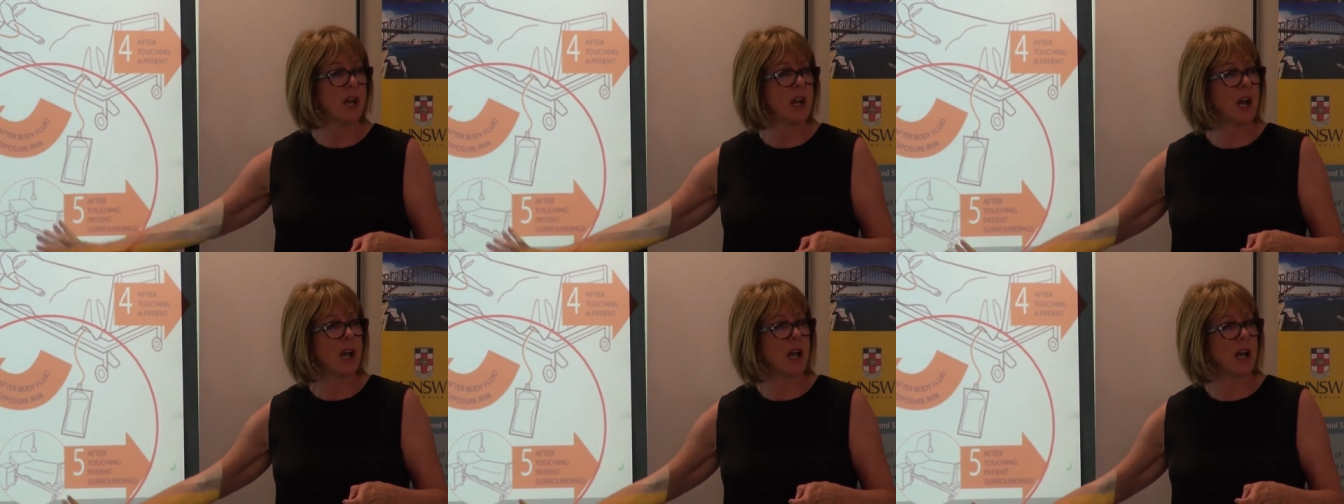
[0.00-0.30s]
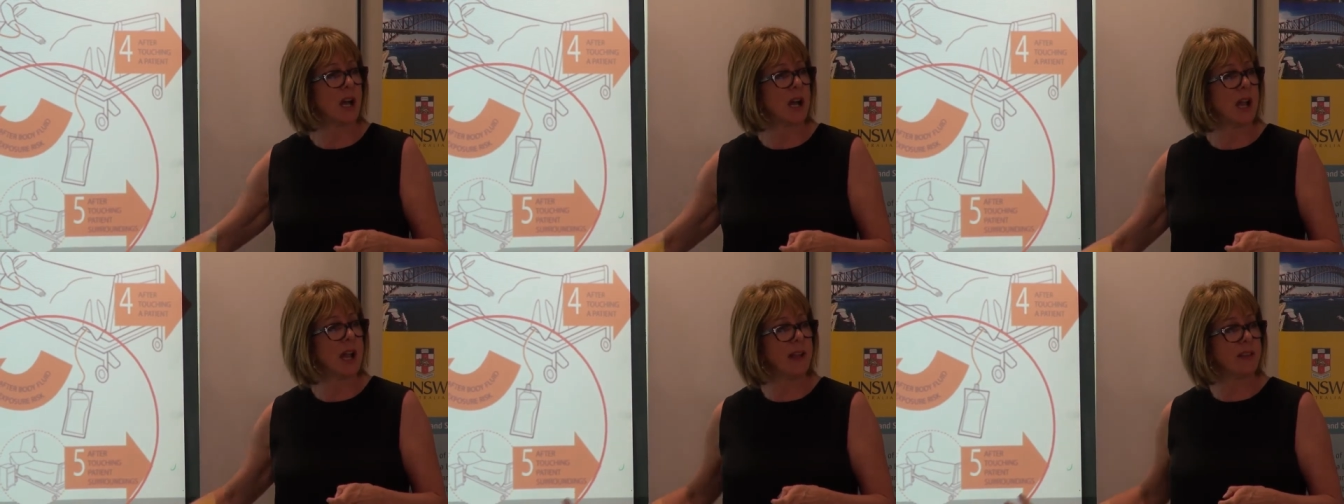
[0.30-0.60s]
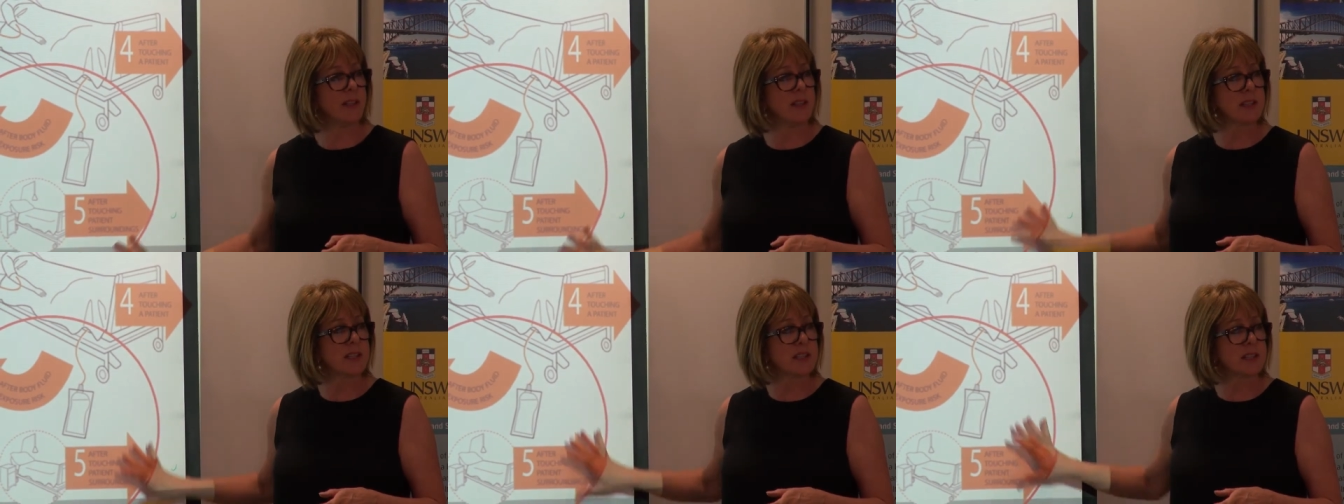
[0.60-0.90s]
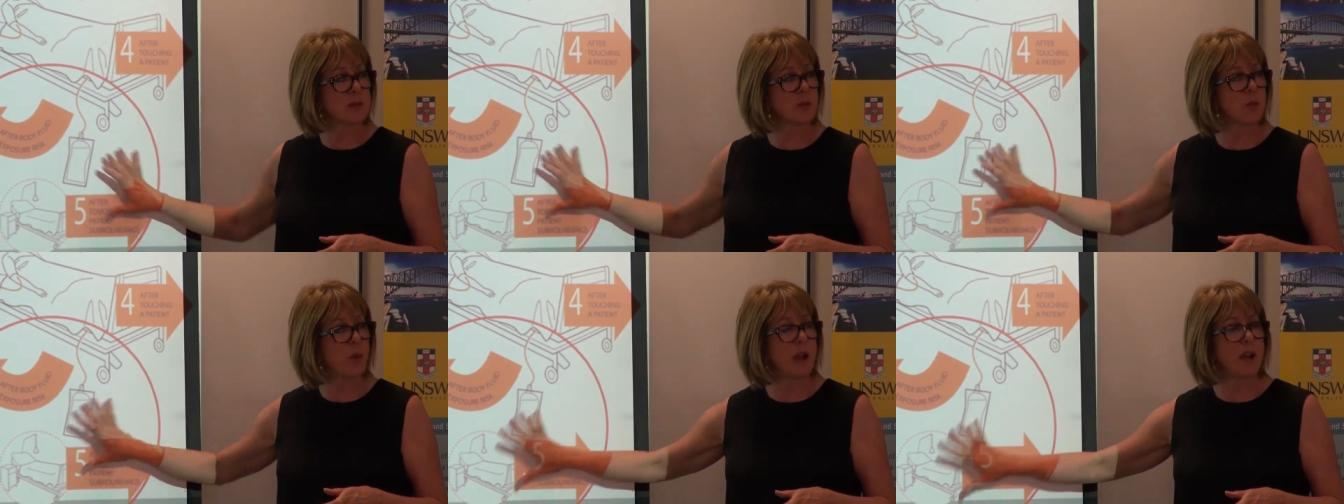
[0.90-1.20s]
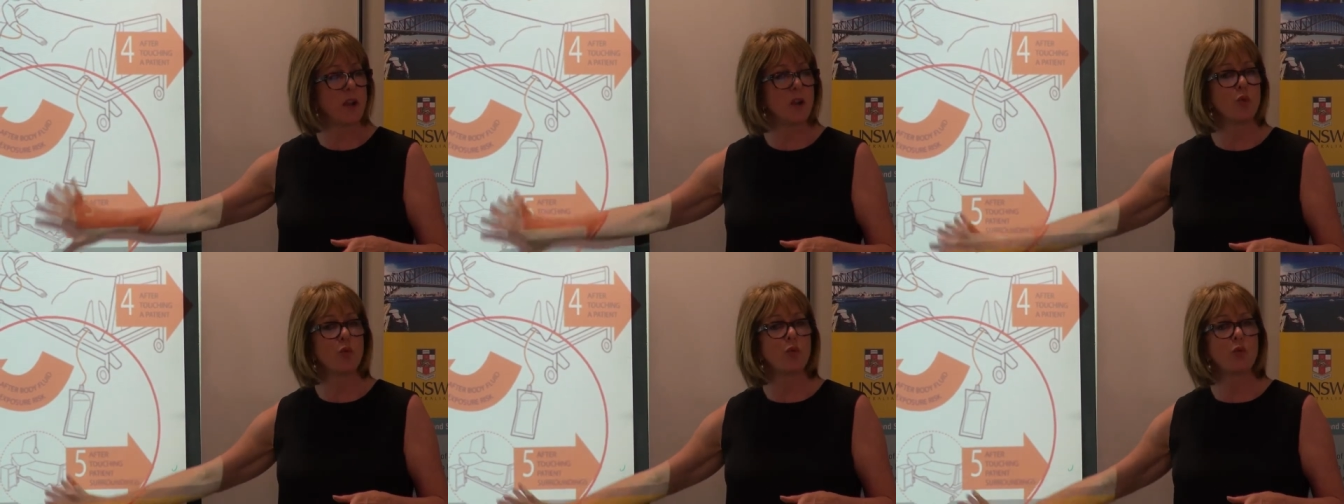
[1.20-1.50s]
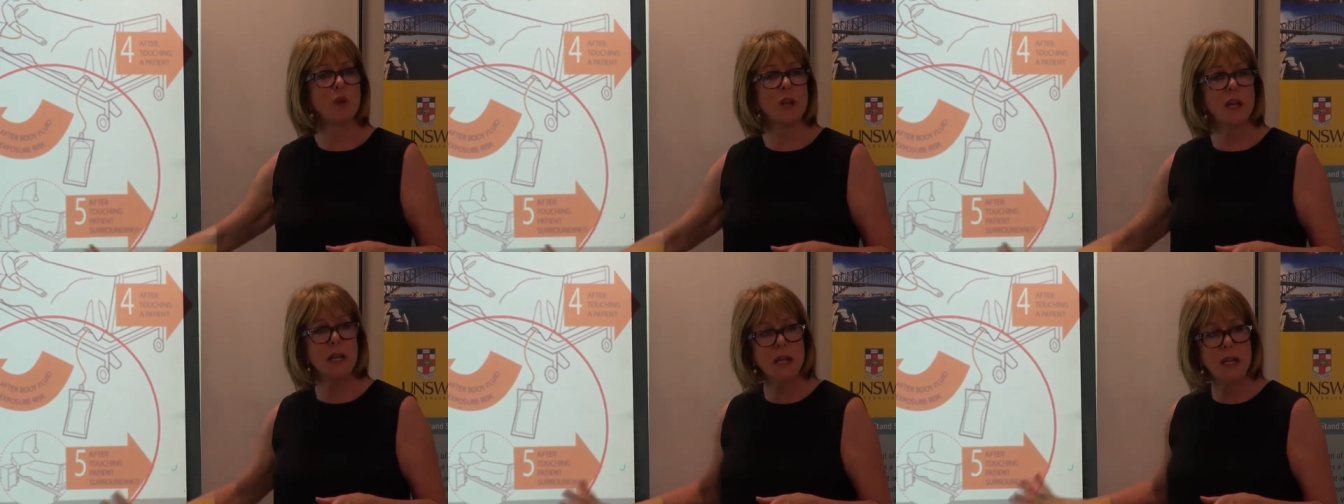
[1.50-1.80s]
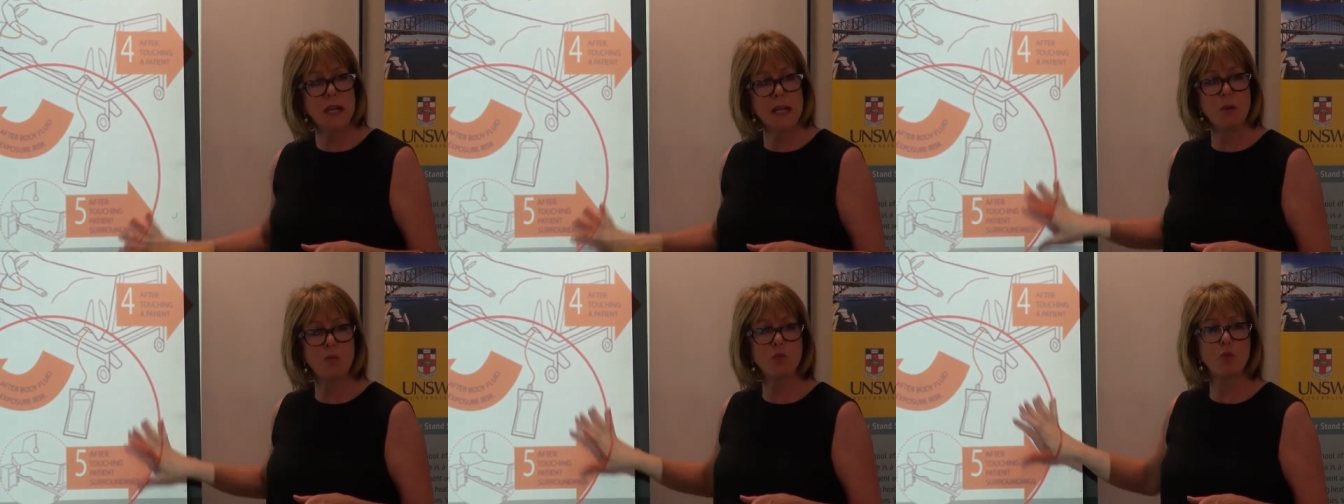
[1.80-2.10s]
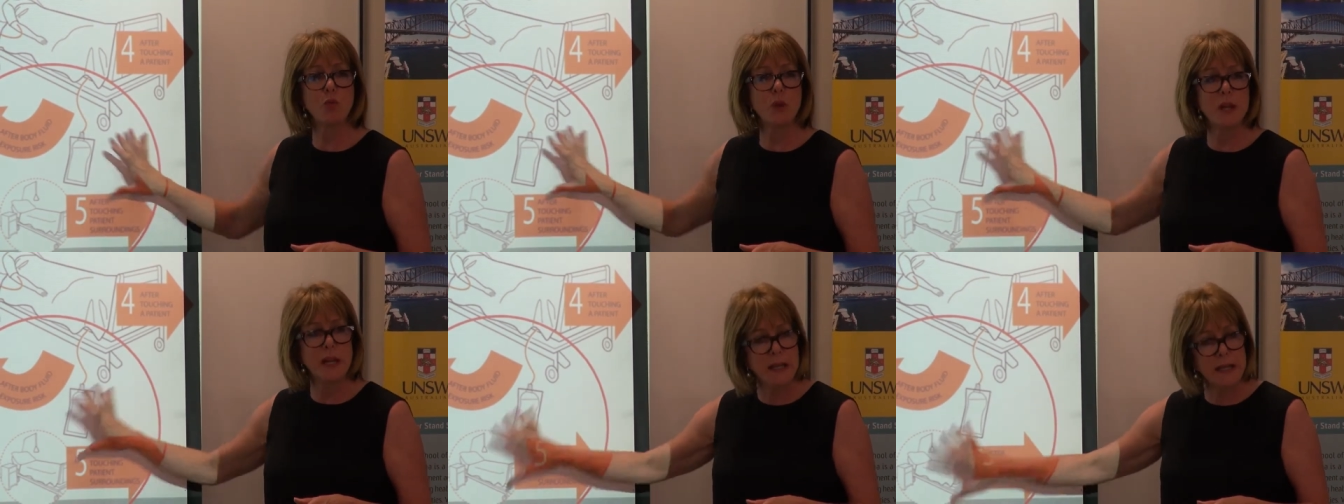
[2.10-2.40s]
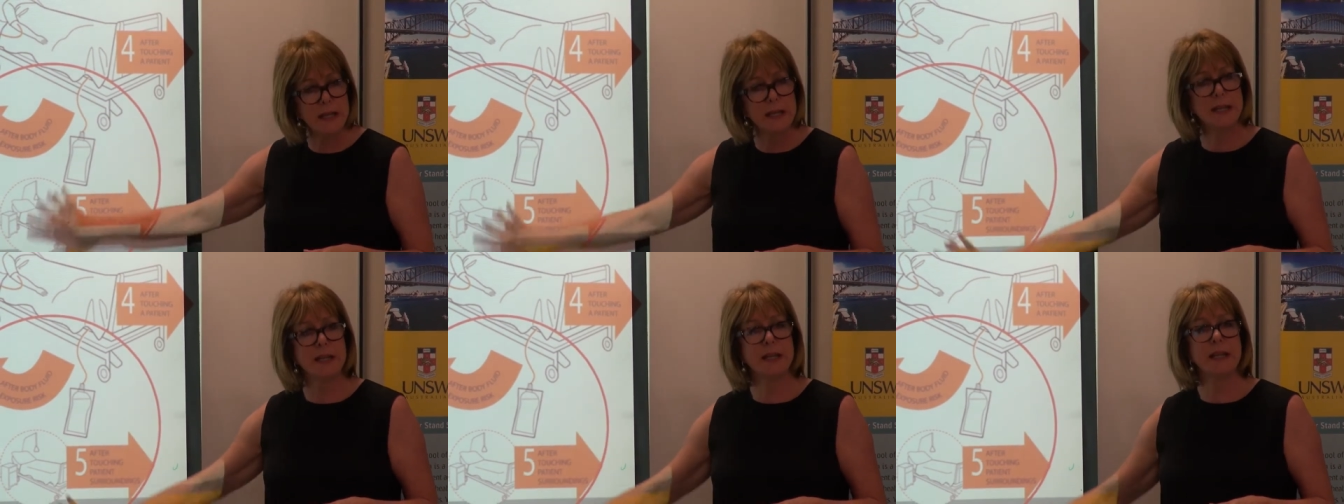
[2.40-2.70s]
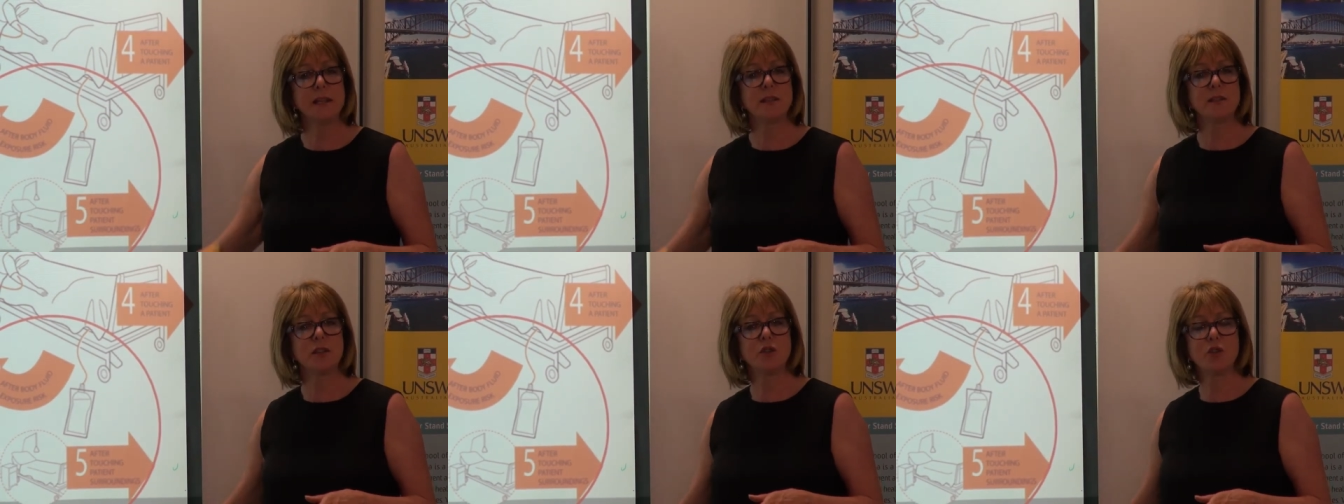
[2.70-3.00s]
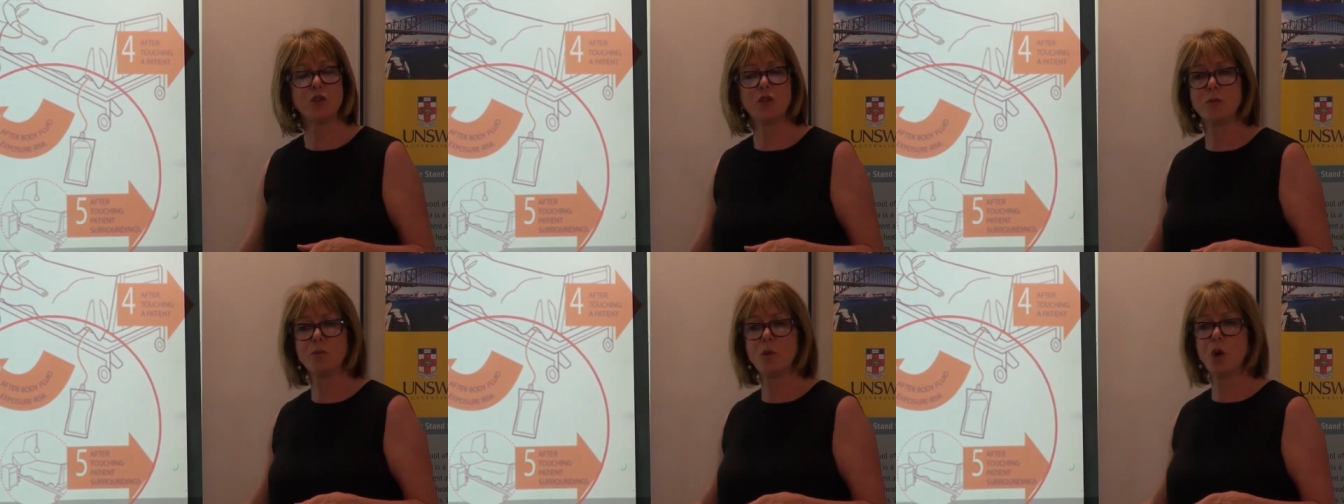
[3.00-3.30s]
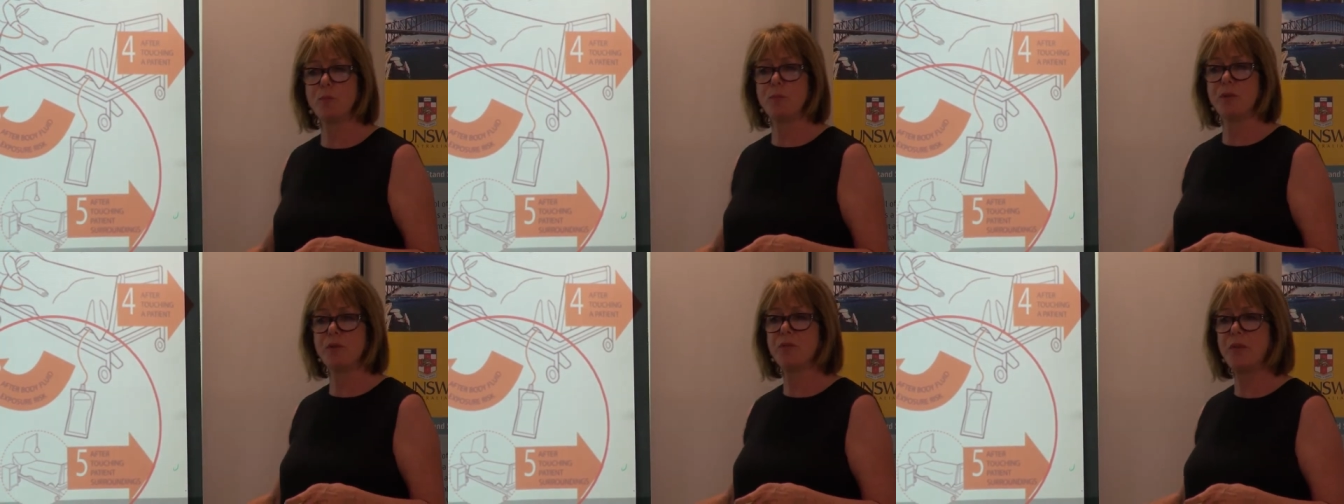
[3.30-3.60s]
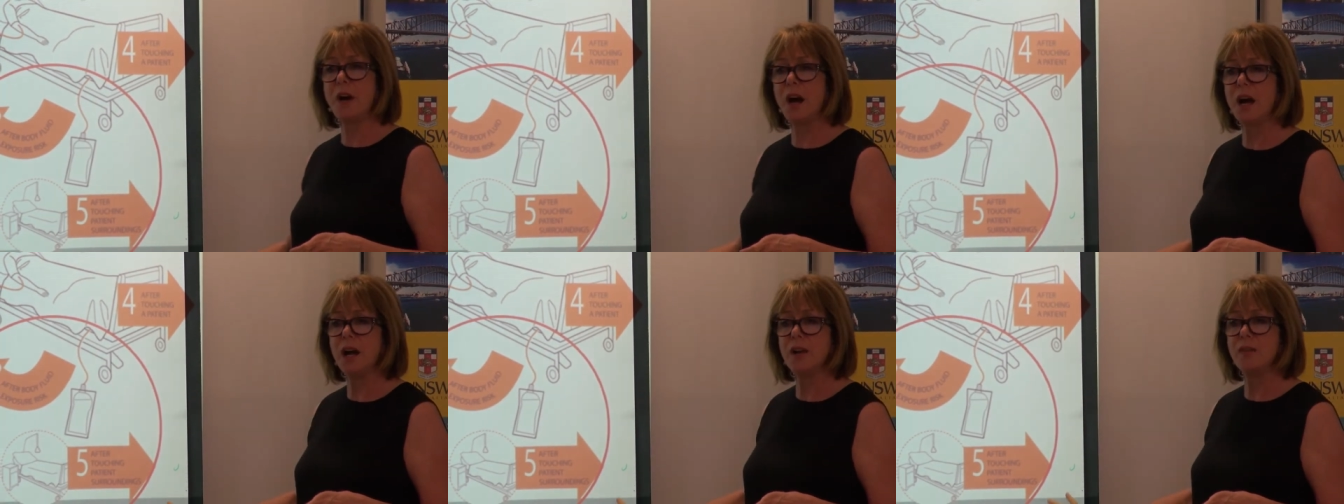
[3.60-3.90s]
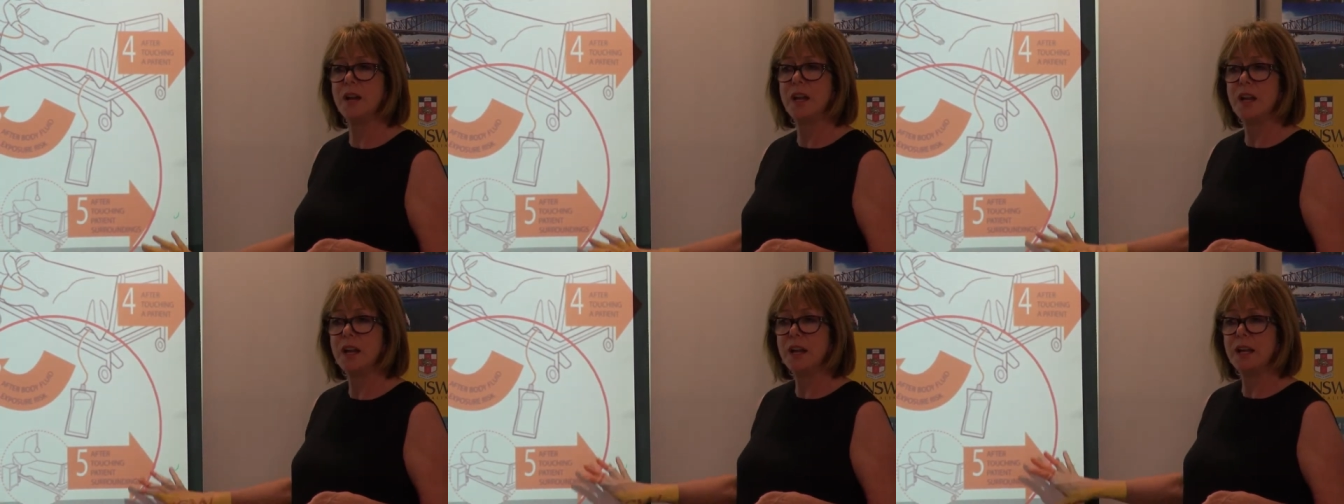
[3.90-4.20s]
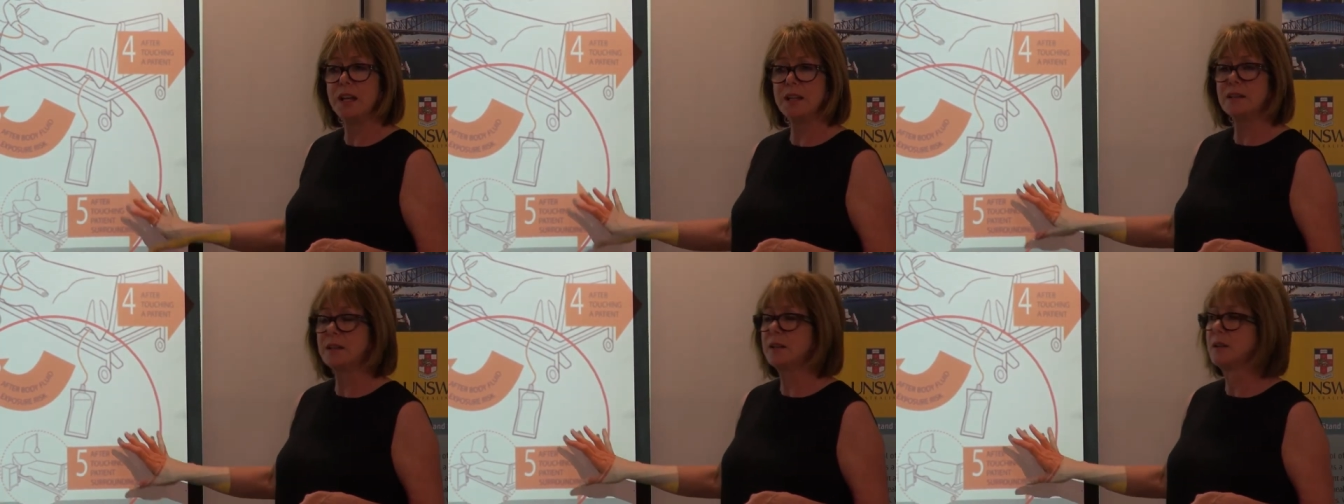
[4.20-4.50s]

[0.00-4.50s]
uh, and this is where you really, really need to do your moment five. Well, my